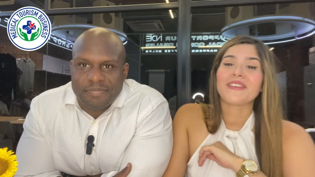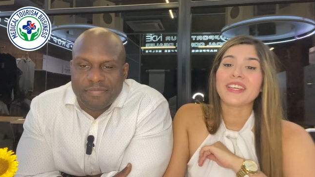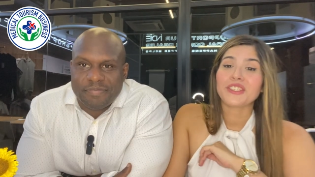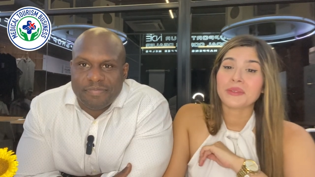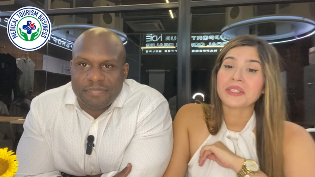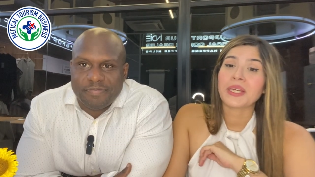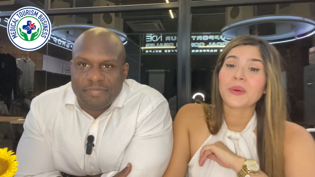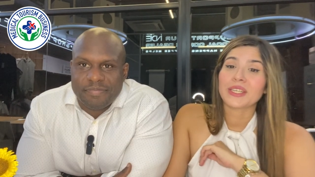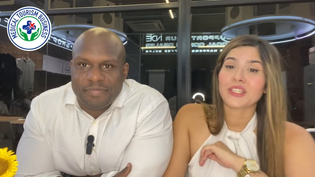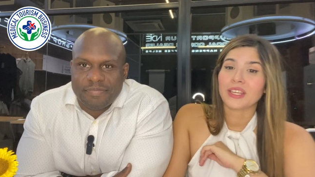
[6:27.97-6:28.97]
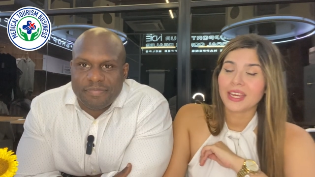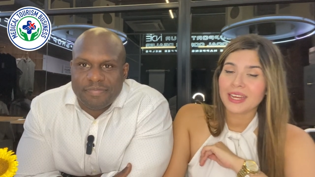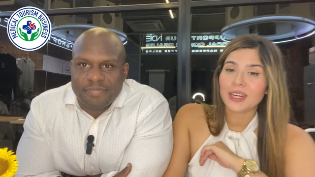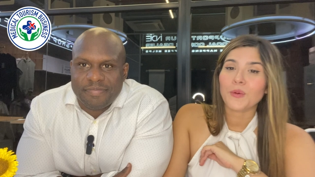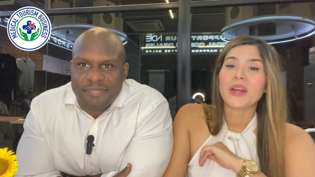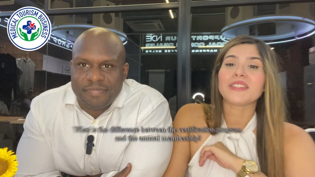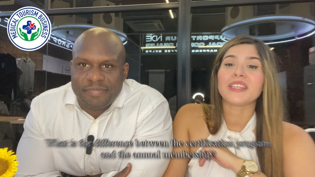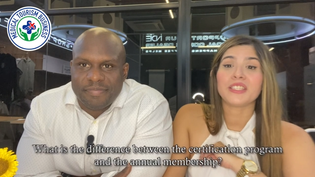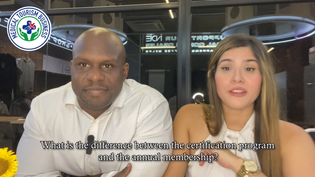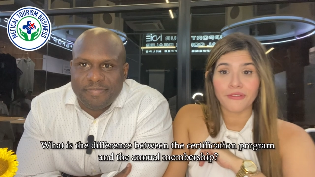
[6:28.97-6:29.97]
Speaker 1: have an interesting question here. What is
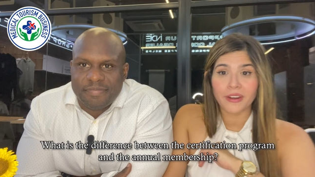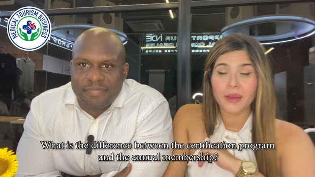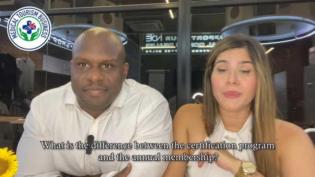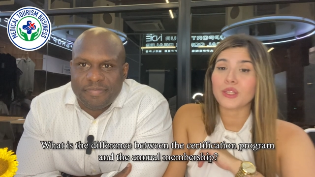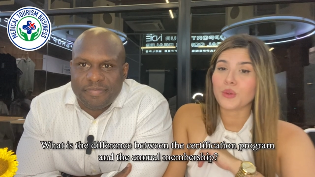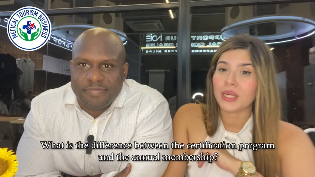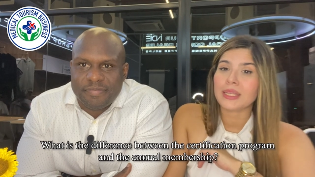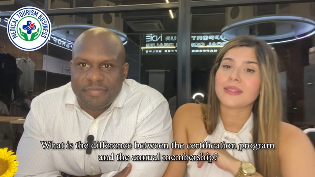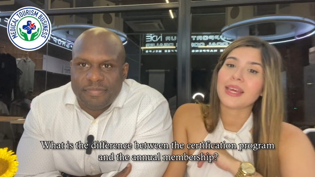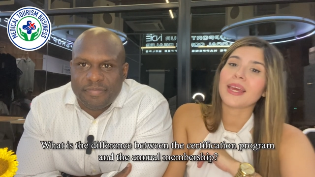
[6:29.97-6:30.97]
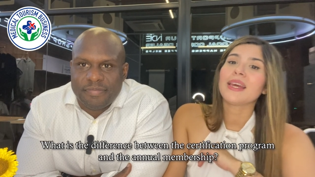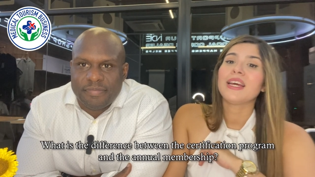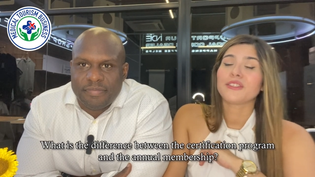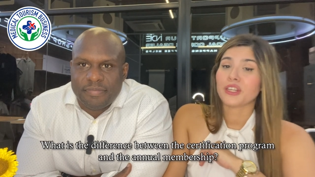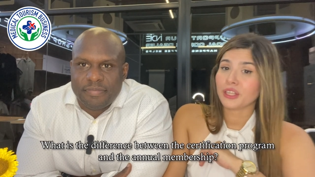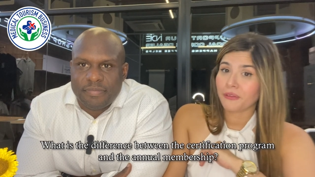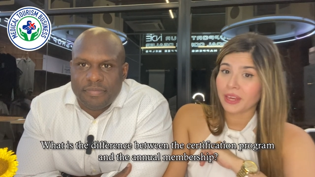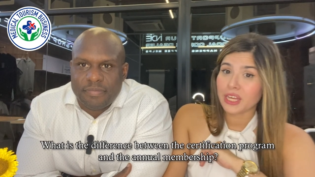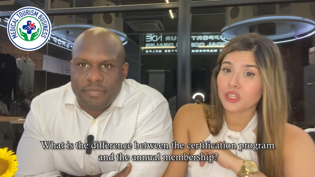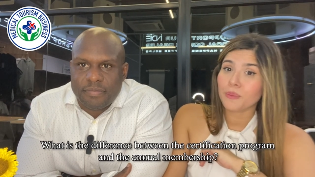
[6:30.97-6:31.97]
the difference between the
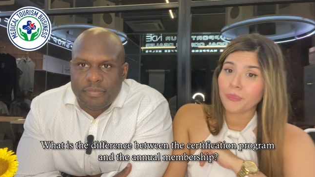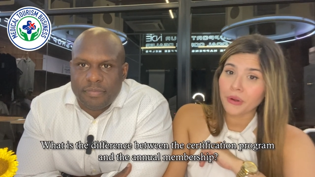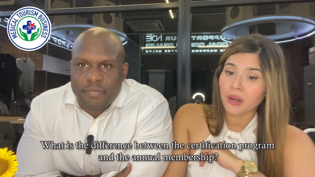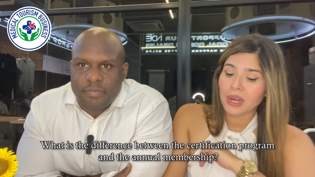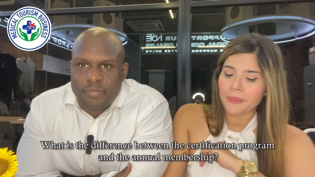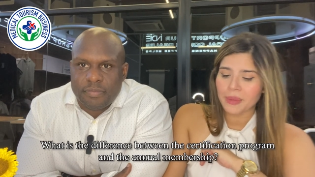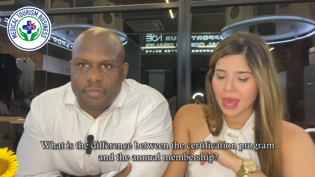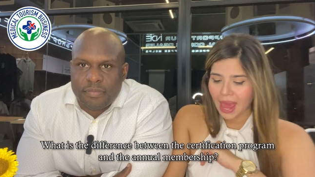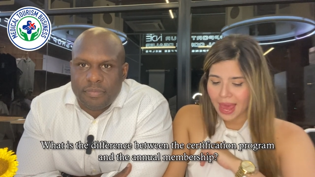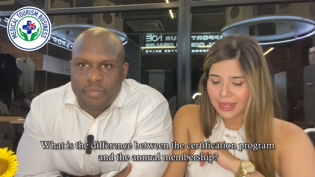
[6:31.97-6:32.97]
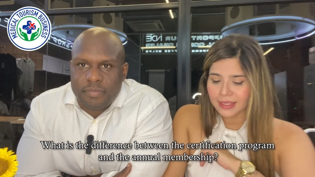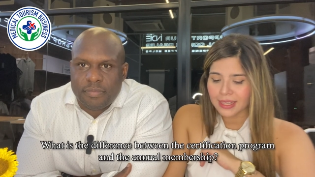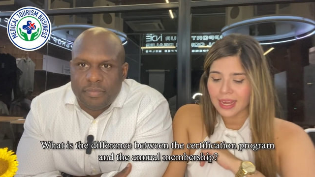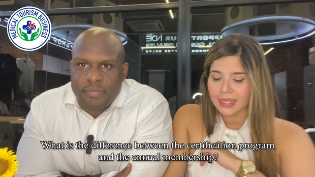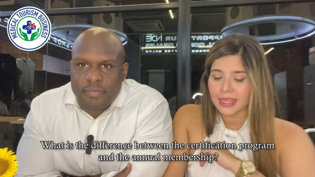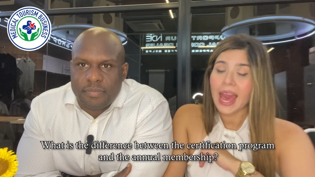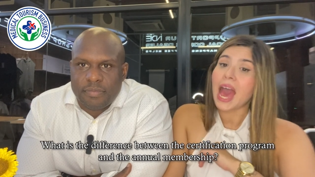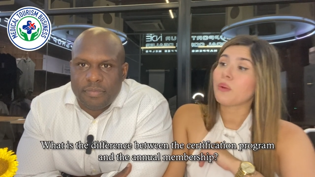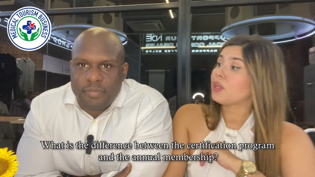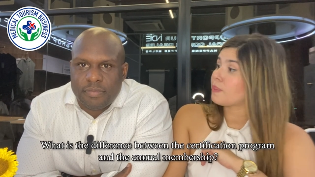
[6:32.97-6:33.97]
certification program and the
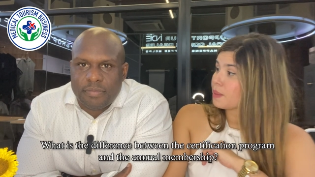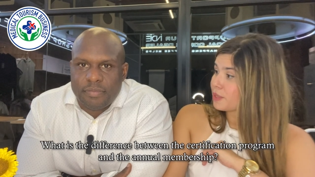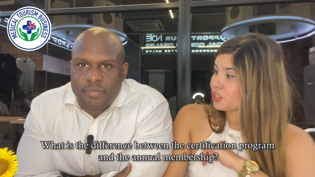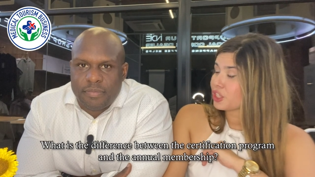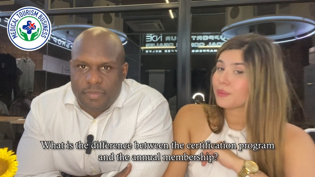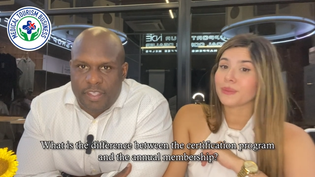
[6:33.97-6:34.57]
annual membership.